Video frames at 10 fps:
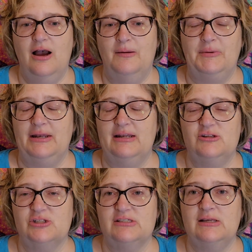I mean, it
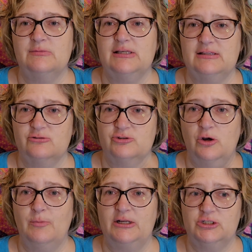just seems like there's
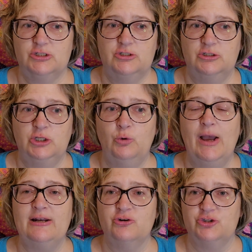so much new
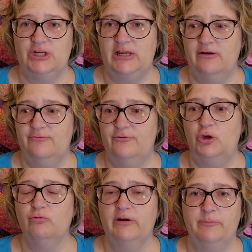energy of
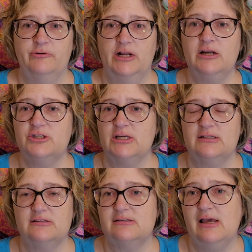new
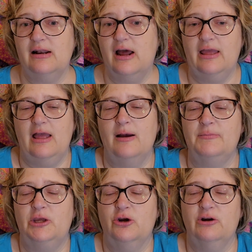reproductions that
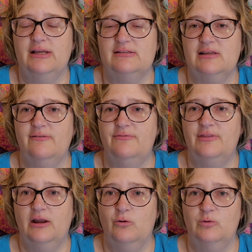I'm curious if
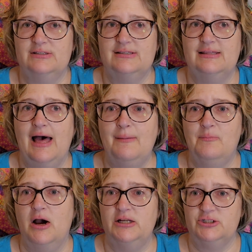there was that
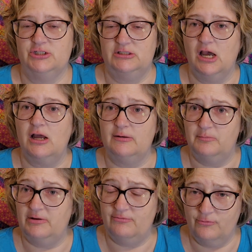much done
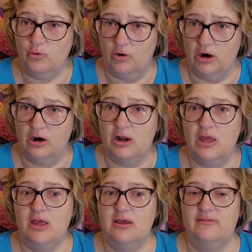before
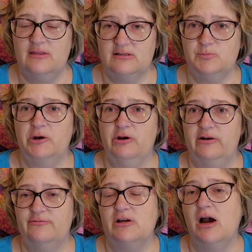this
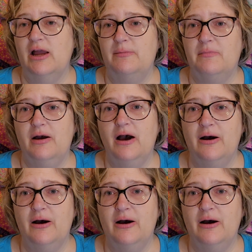period of time.